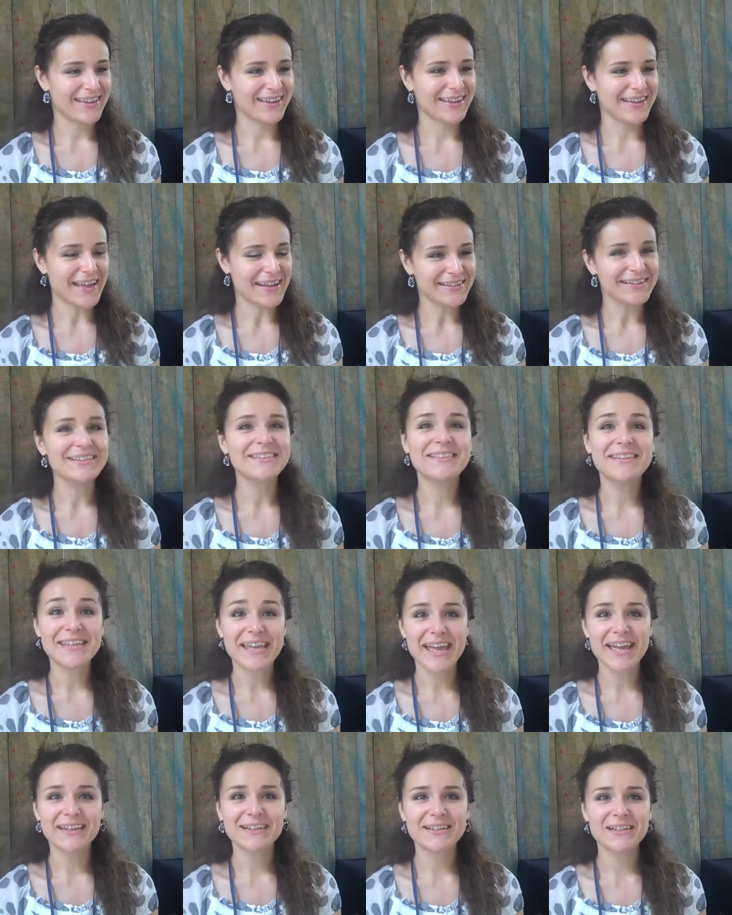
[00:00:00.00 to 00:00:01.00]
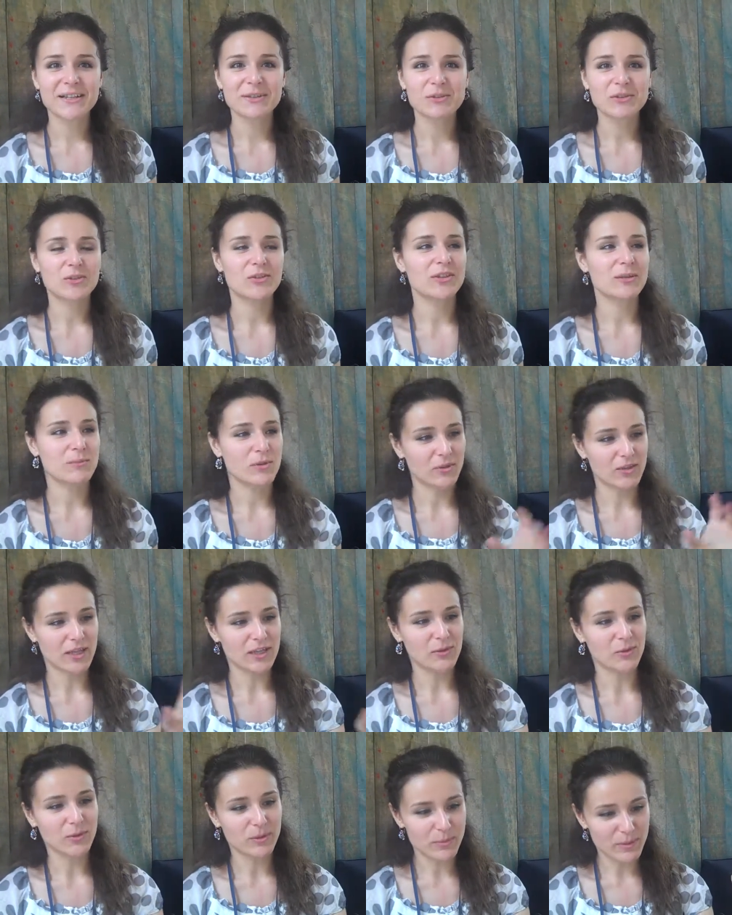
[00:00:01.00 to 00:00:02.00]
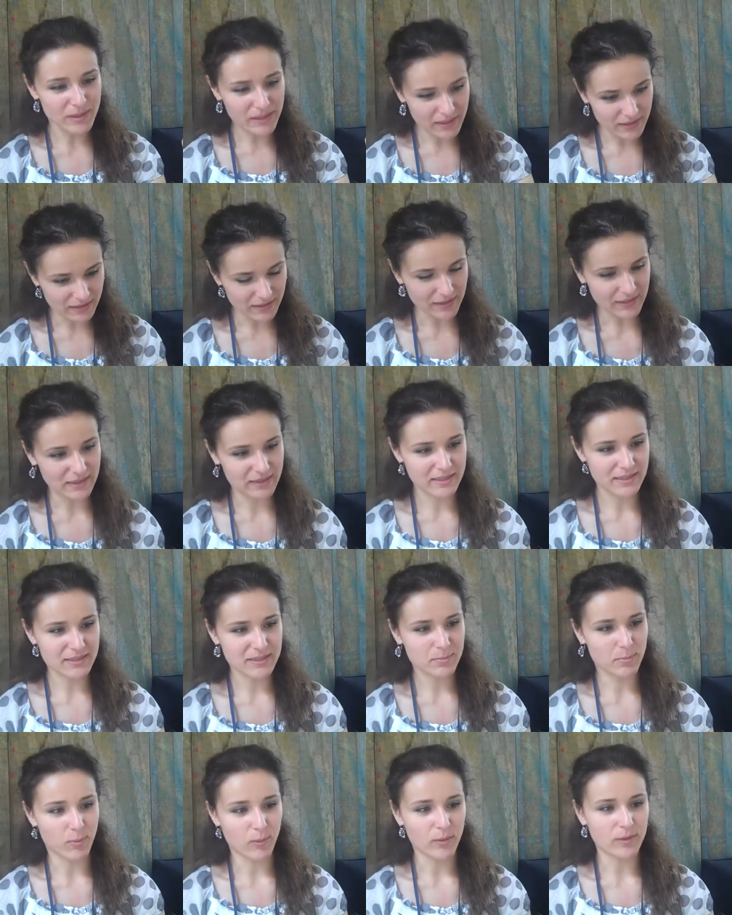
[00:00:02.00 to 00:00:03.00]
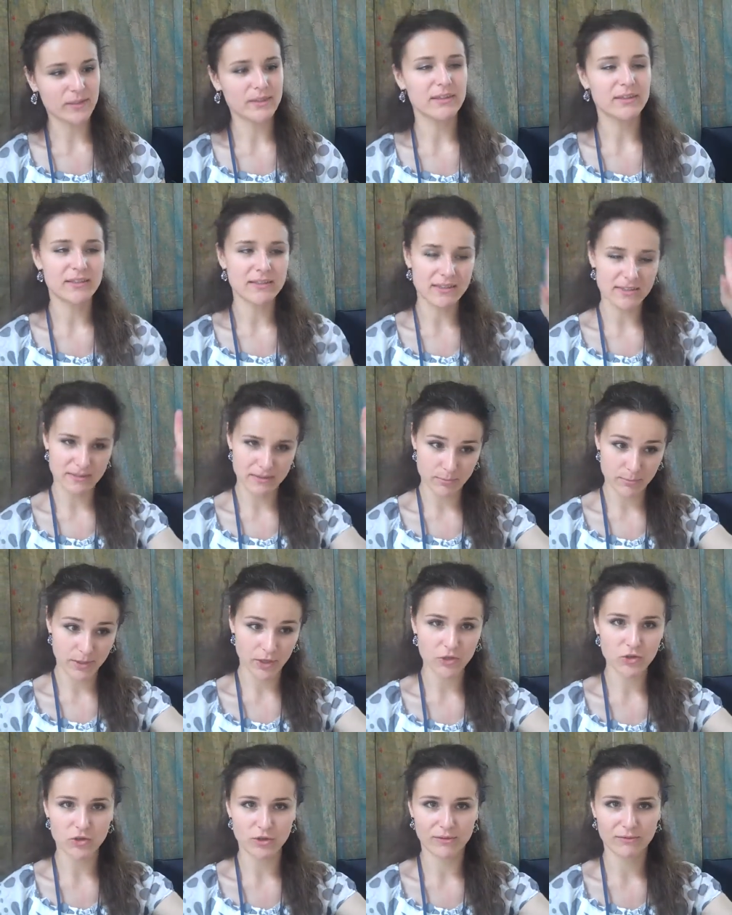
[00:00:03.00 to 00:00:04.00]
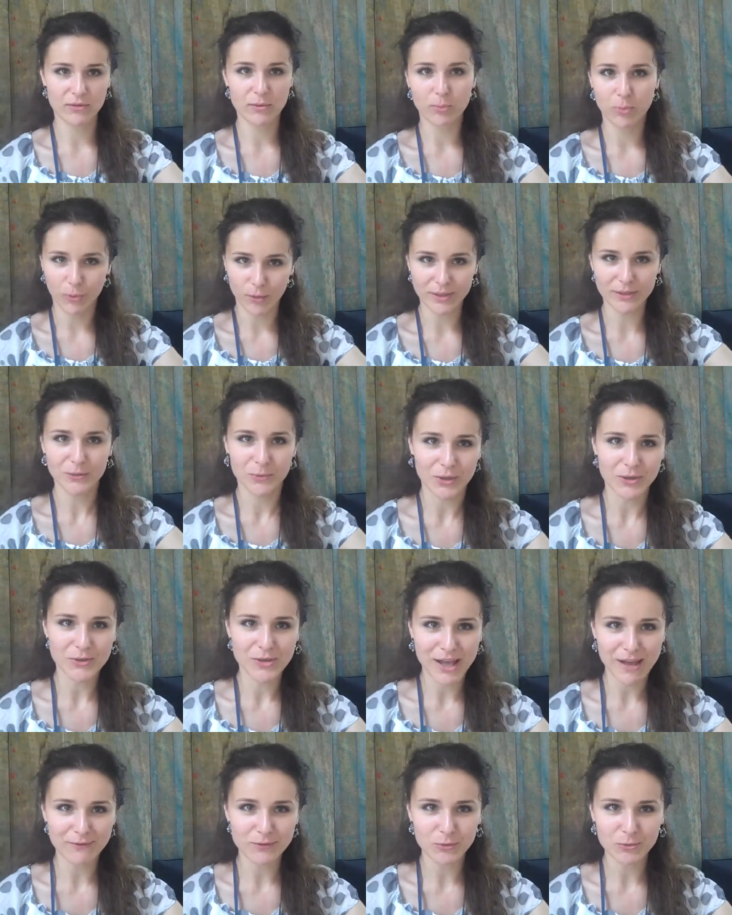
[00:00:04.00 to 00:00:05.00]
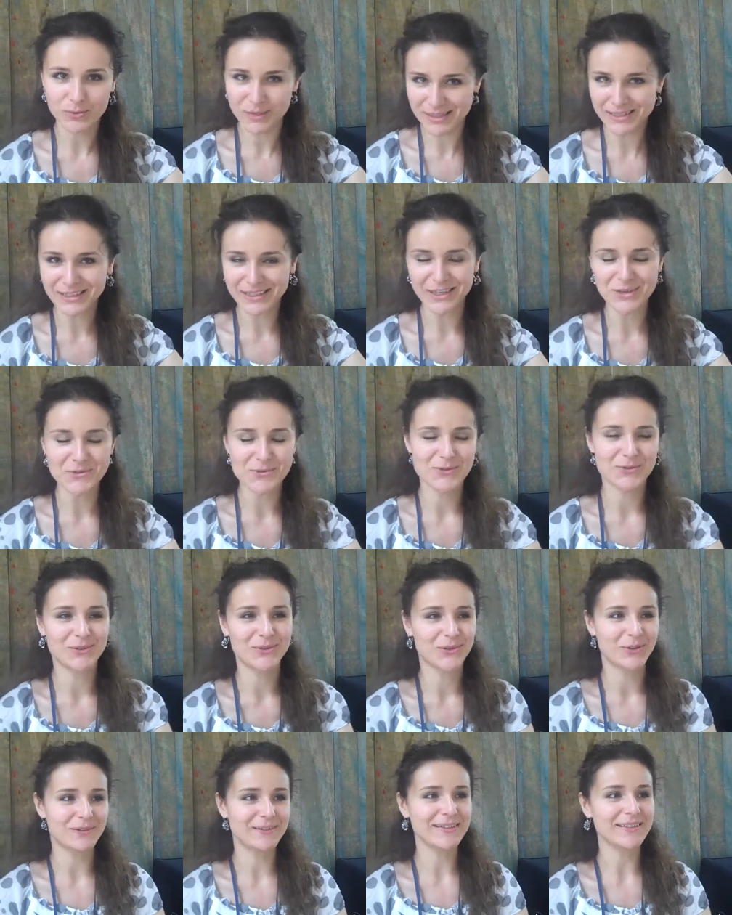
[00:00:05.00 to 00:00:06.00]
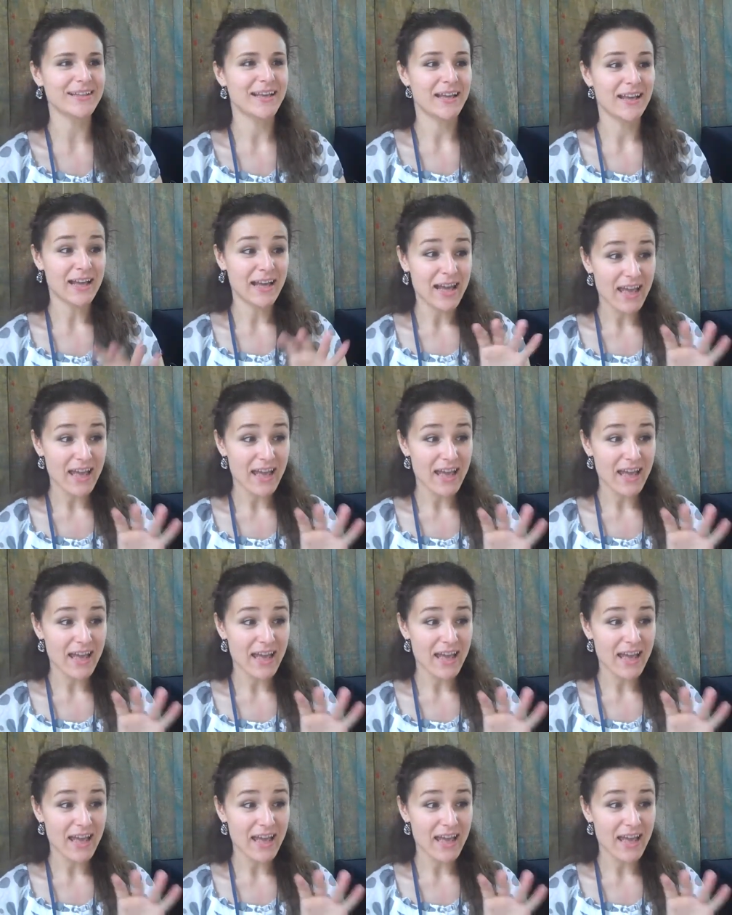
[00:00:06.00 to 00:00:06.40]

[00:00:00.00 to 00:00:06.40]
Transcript: Uh, and at the end, uh, we told them, okay, you will be at this point. This is the picture of the point where you have to be, in case you don't know it.